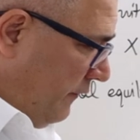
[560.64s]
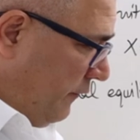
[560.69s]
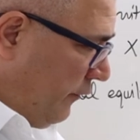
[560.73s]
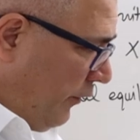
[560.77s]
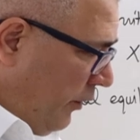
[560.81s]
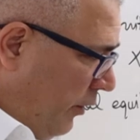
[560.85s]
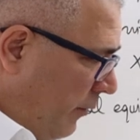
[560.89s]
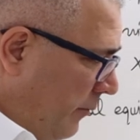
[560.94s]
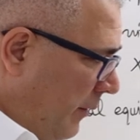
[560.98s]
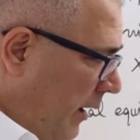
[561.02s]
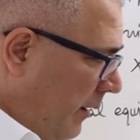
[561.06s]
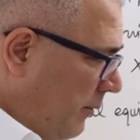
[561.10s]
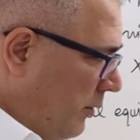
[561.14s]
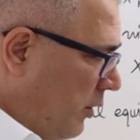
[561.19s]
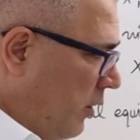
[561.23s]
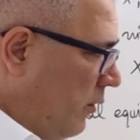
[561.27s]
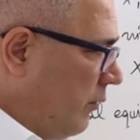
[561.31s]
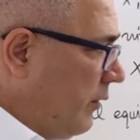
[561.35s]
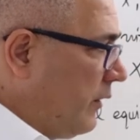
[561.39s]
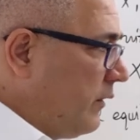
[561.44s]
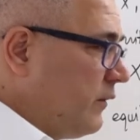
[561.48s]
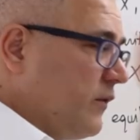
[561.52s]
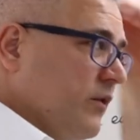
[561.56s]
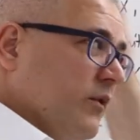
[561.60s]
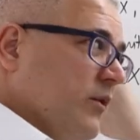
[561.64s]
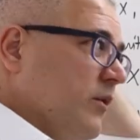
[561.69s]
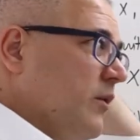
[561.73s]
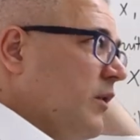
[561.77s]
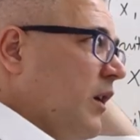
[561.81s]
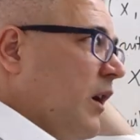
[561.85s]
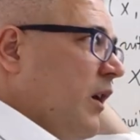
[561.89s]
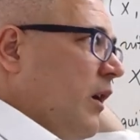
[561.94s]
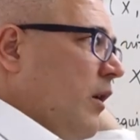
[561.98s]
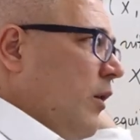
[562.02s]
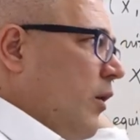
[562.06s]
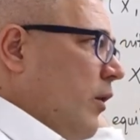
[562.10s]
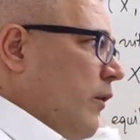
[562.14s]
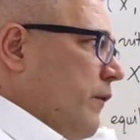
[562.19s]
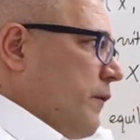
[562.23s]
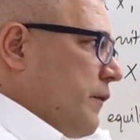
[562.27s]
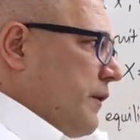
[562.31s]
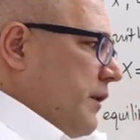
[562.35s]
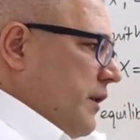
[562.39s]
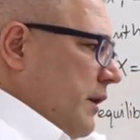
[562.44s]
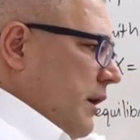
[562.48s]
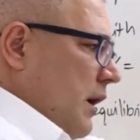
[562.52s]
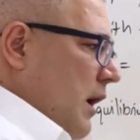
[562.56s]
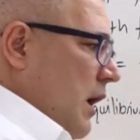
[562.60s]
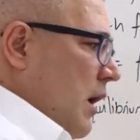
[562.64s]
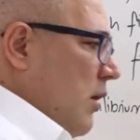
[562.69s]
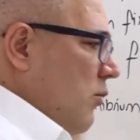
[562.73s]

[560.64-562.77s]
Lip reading: a firm I'm going to offer.